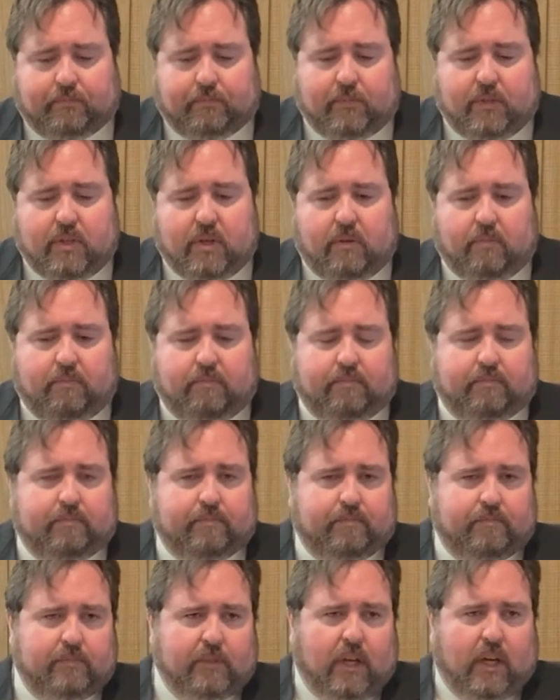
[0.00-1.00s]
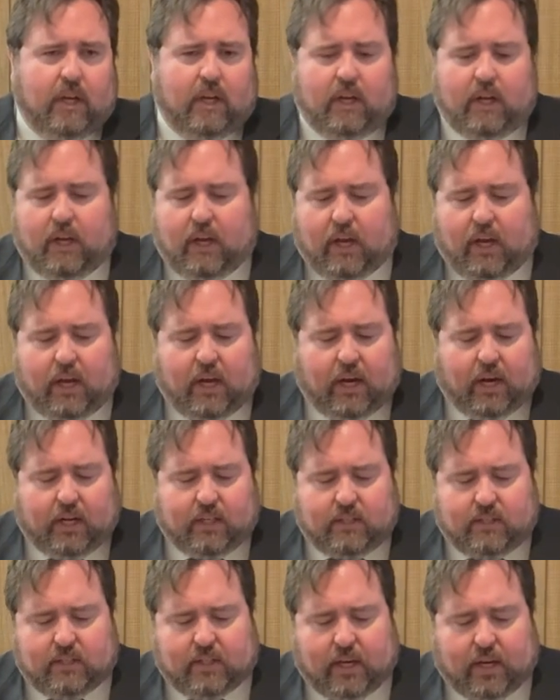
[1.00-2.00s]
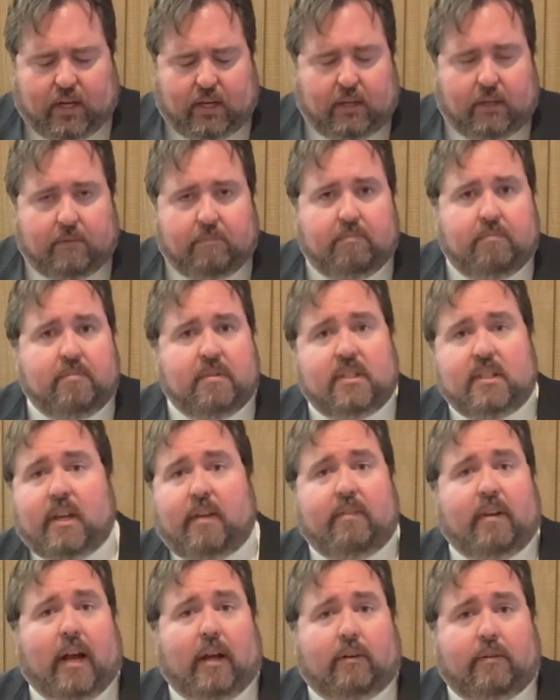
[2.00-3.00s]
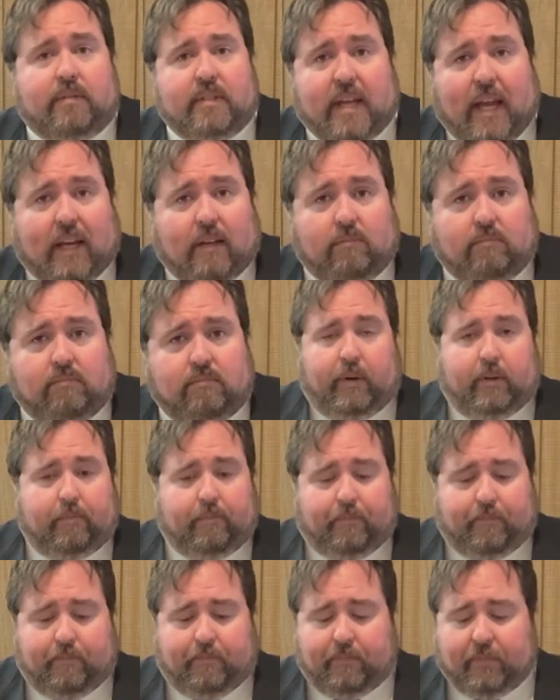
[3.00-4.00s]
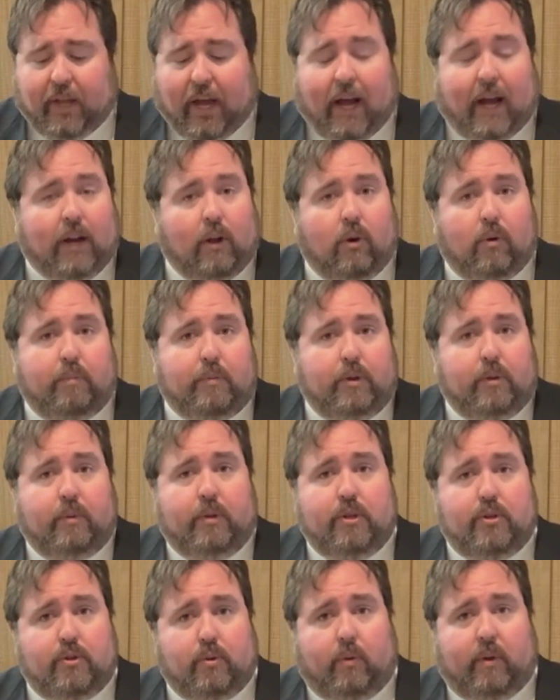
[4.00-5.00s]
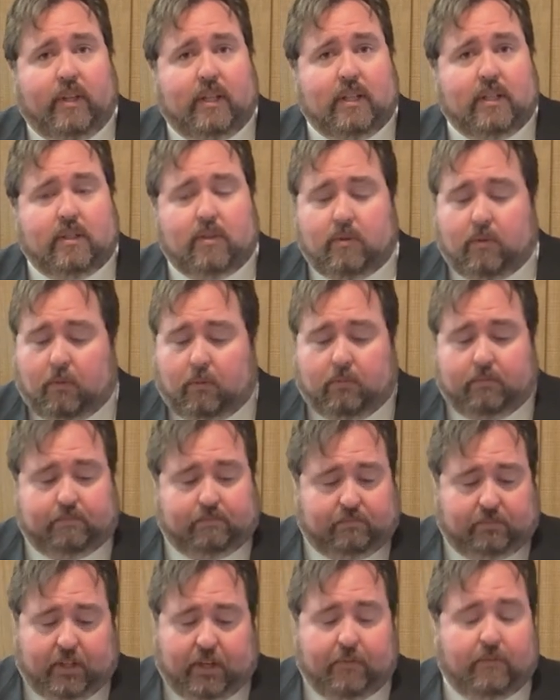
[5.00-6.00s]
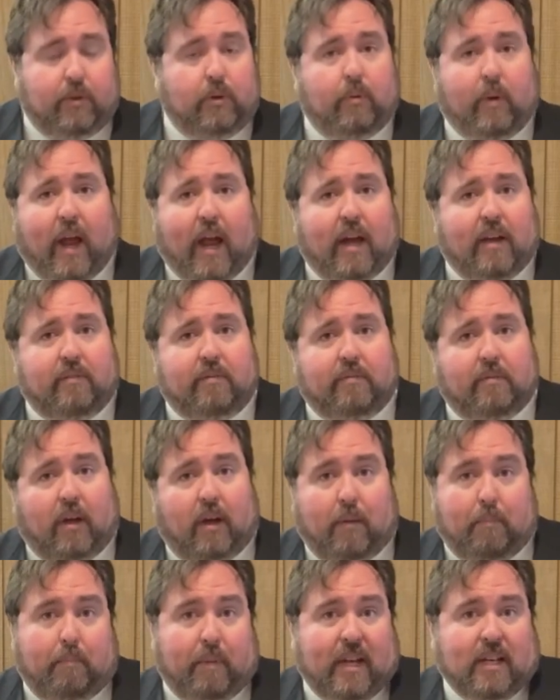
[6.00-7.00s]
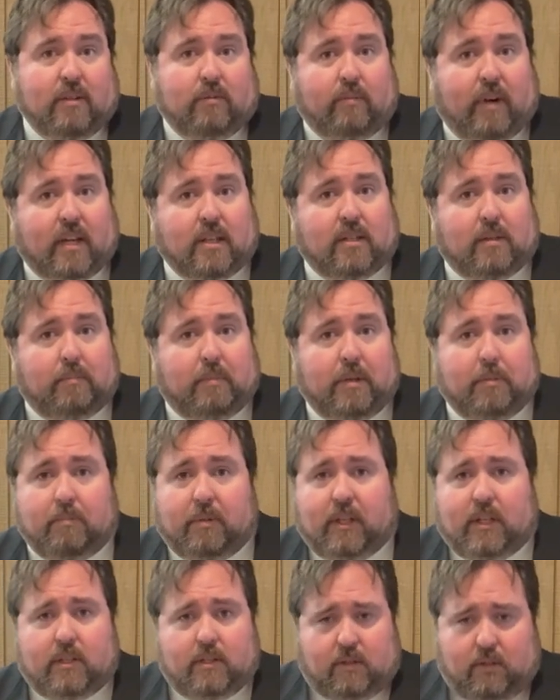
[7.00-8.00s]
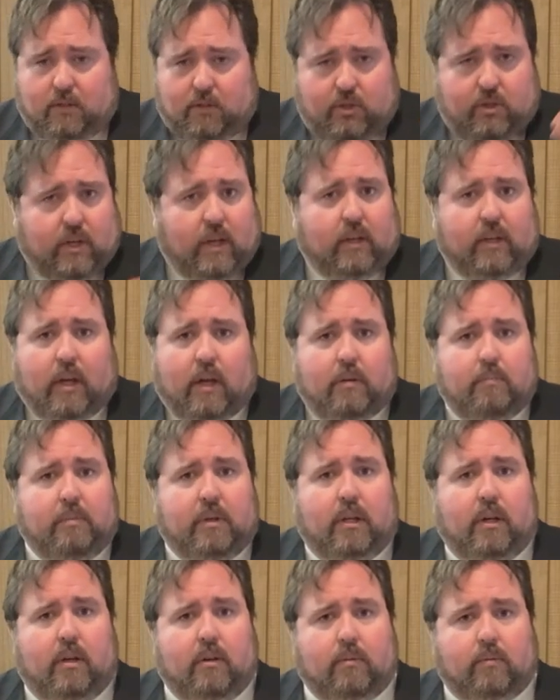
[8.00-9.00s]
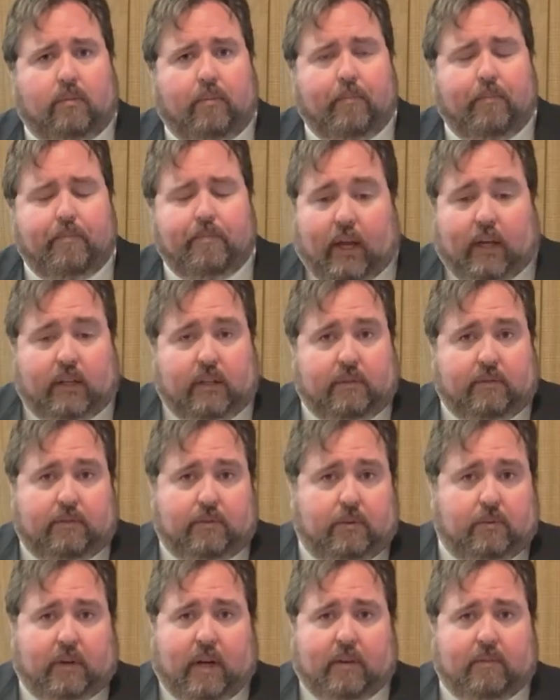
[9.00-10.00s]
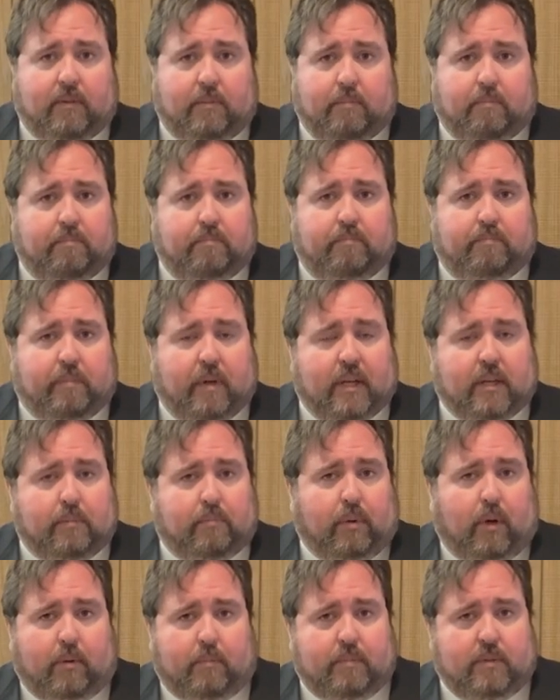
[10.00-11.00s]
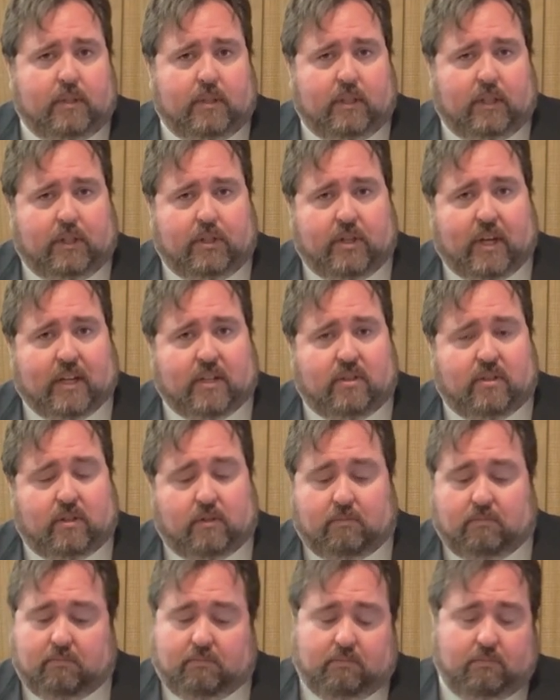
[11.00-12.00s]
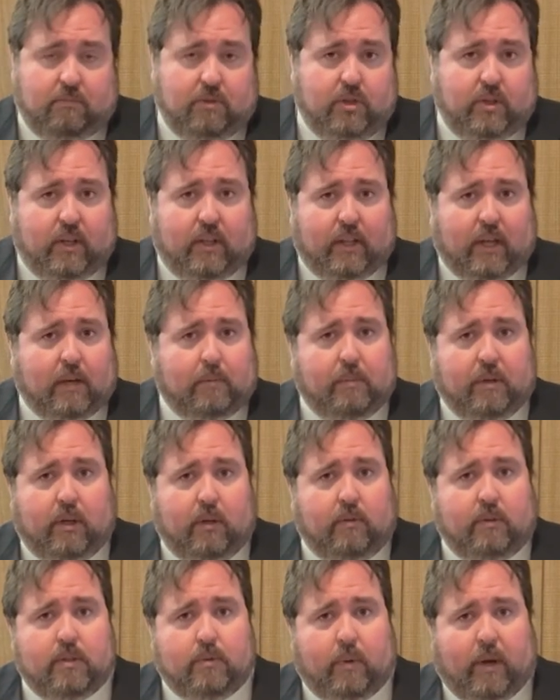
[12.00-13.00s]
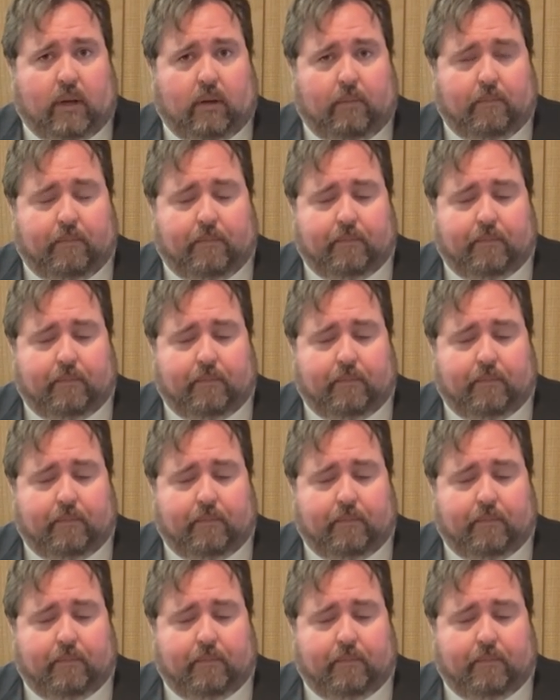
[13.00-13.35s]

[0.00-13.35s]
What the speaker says: So I'd say 7 out of 10. I hope you enjoy this, or if you have a better recipe, please share down below. And if you have a better pop suggestion, share that below as well.